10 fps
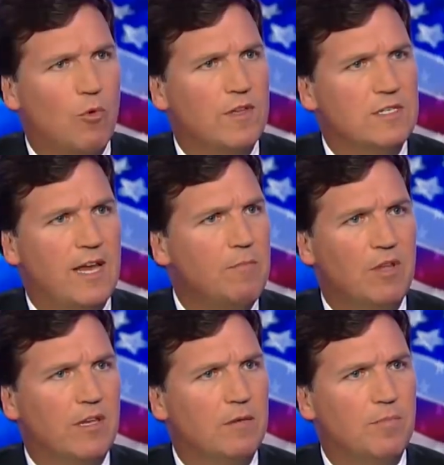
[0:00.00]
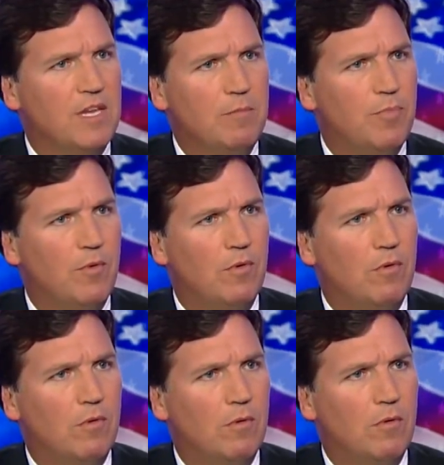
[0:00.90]
more than 10 million
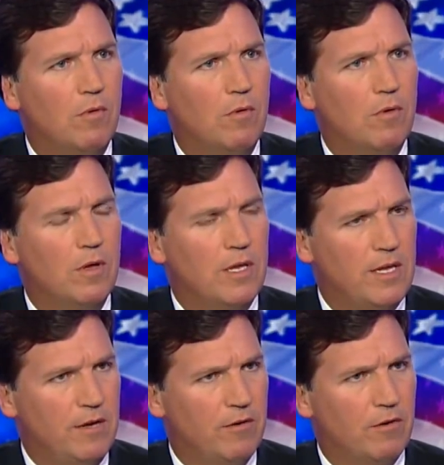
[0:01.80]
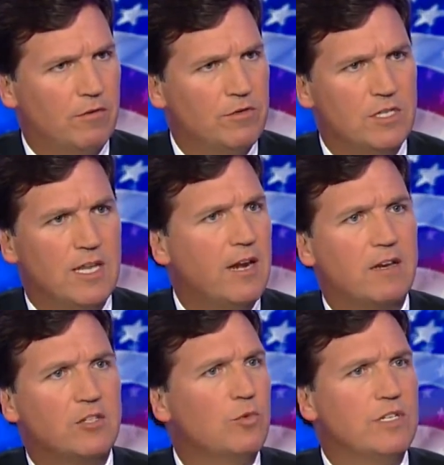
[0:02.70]
people here whose
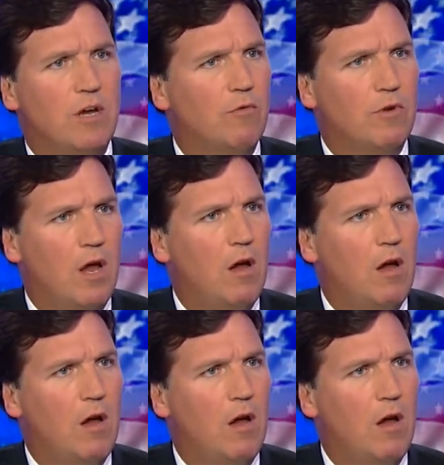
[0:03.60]
identities we don't